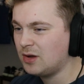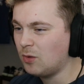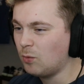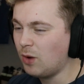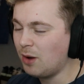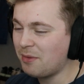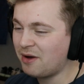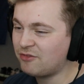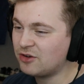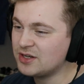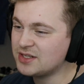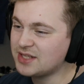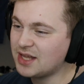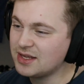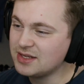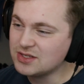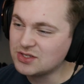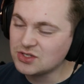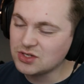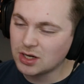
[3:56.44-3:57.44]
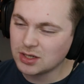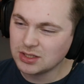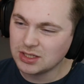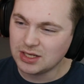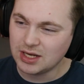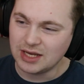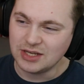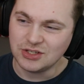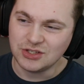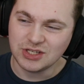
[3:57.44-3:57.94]
Well, my friends, that is
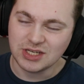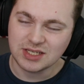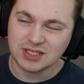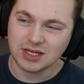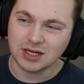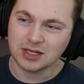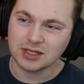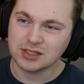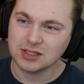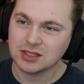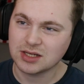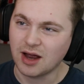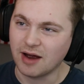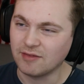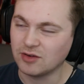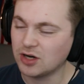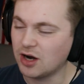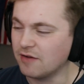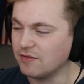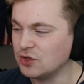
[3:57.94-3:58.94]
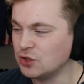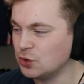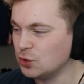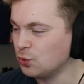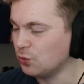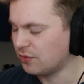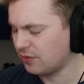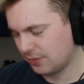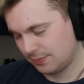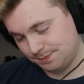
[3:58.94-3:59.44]
Chenle and Jisung's cover of
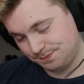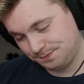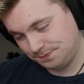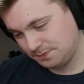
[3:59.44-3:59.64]
Youth.